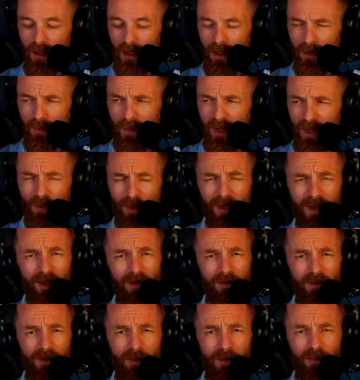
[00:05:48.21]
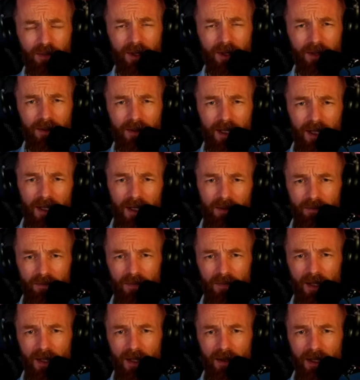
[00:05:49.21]
By the way, the product they
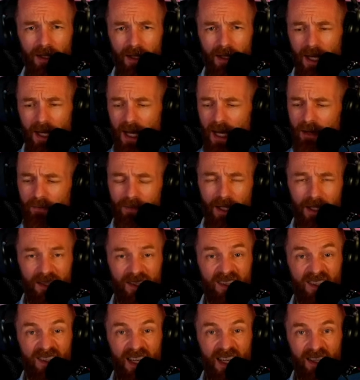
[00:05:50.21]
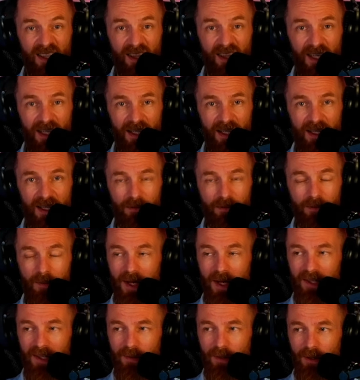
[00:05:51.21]
have, that stick thing, kind of
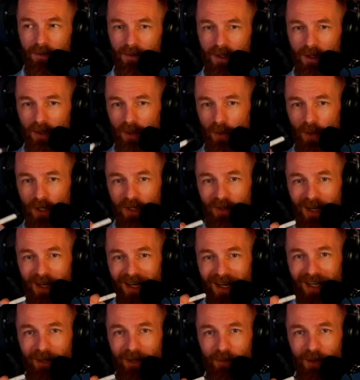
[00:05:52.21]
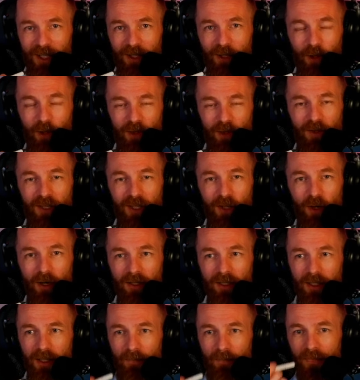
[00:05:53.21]
reminds me of, you know, what you get like when you go to the
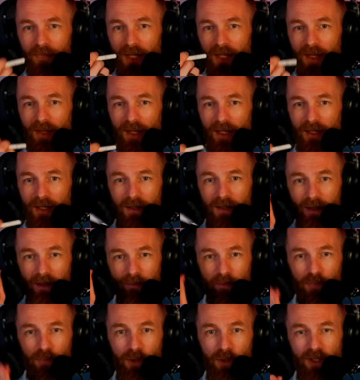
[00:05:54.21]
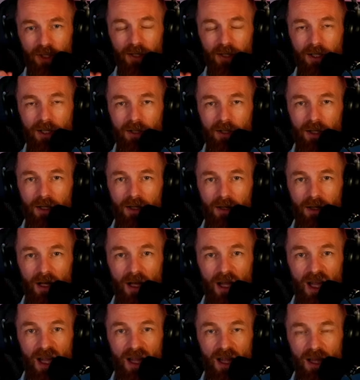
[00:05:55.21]
doctor and they push down your tongue, you
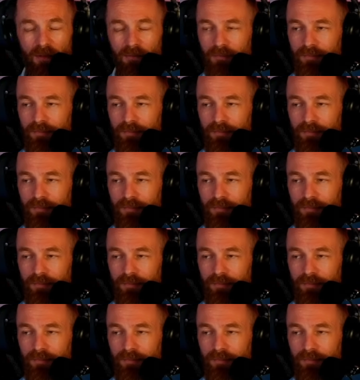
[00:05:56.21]
go,